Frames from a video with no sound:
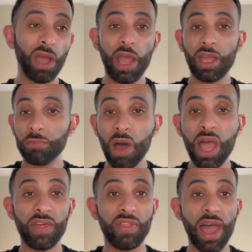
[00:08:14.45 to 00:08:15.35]
I
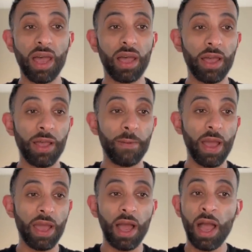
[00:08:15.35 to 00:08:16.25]
admire that. Uh,
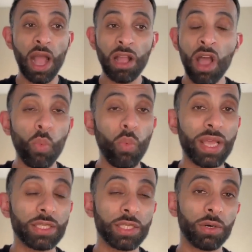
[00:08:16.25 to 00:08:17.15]
I, I can't
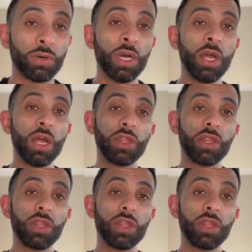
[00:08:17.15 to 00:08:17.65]
wait till